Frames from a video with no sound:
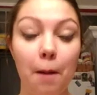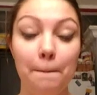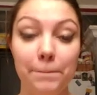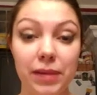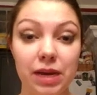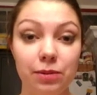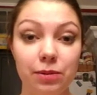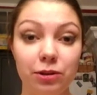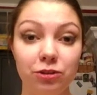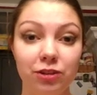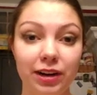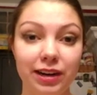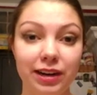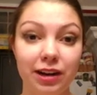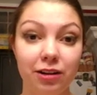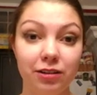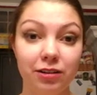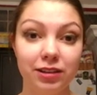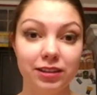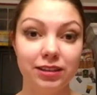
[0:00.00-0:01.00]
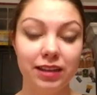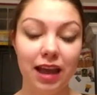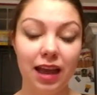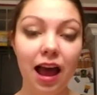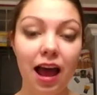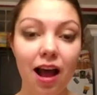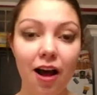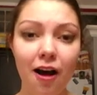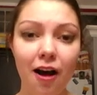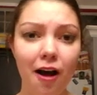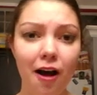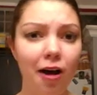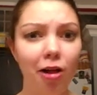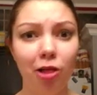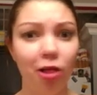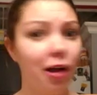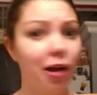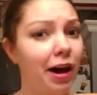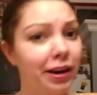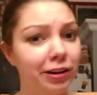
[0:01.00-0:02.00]
babies right now because a
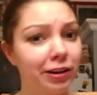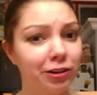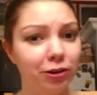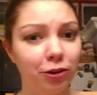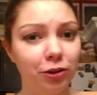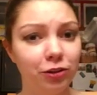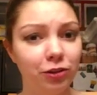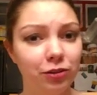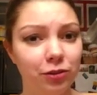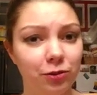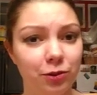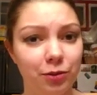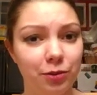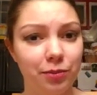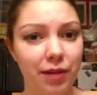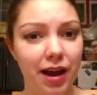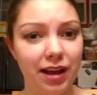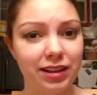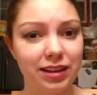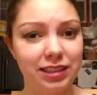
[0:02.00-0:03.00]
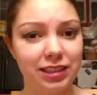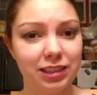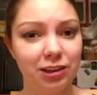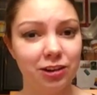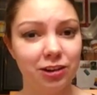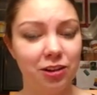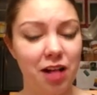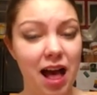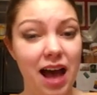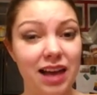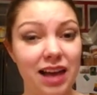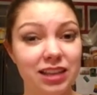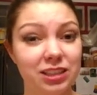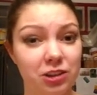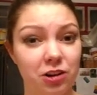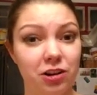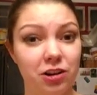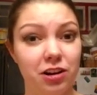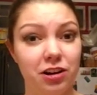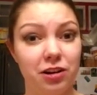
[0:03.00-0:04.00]
lot of girls from my senior class
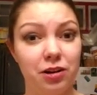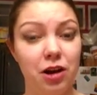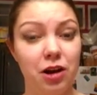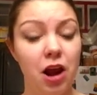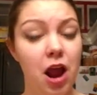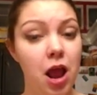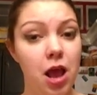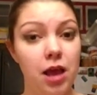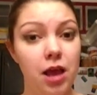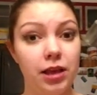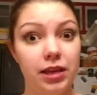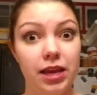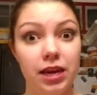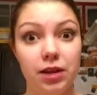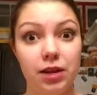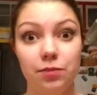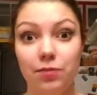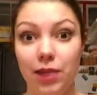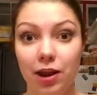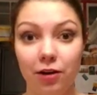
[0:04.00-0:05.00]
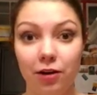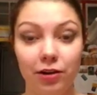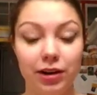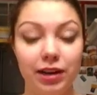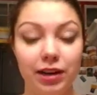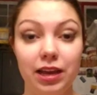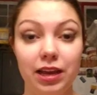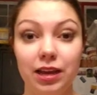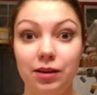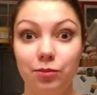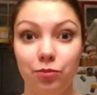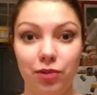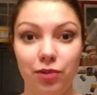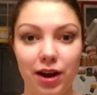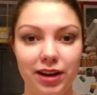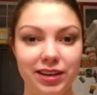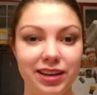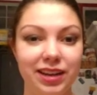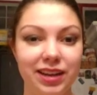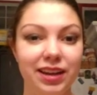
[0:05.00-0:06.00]
are getting married and getting
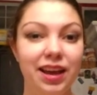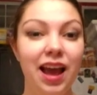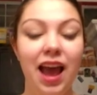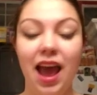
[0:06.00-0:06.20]
pregnant,